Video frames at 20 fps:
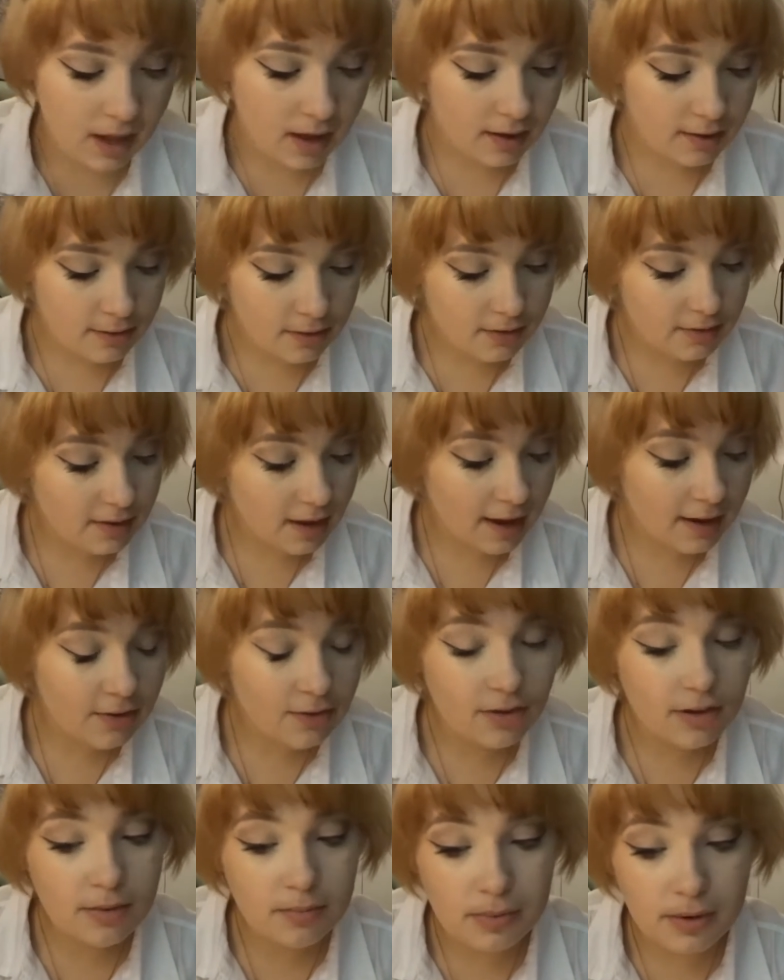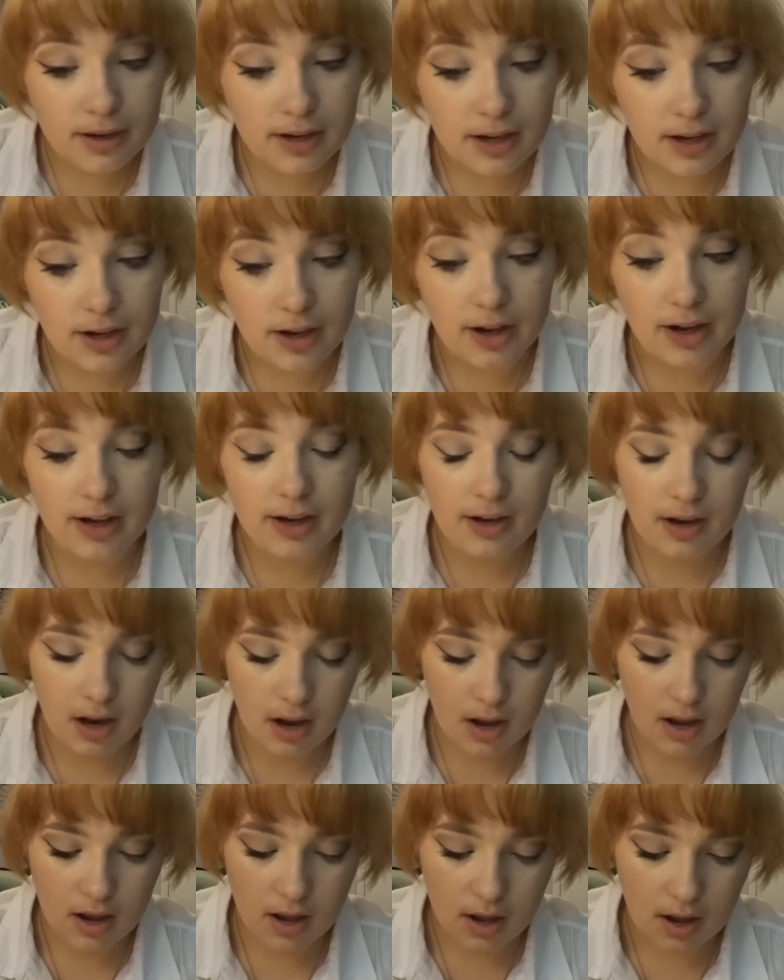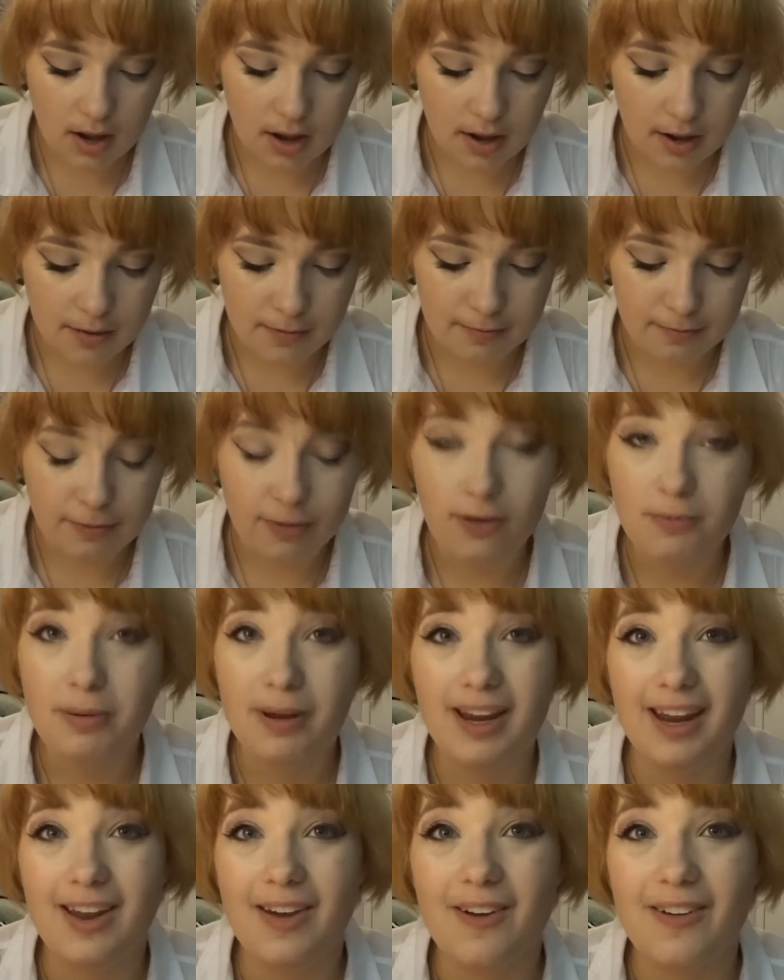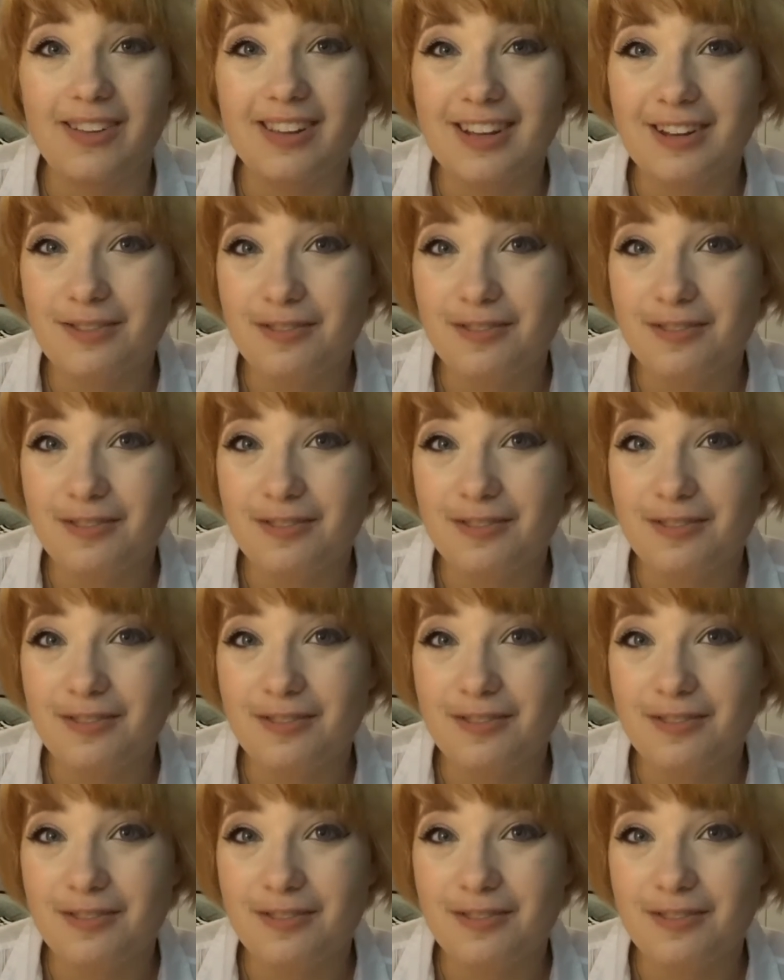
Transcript: So it's actually pretty good for being only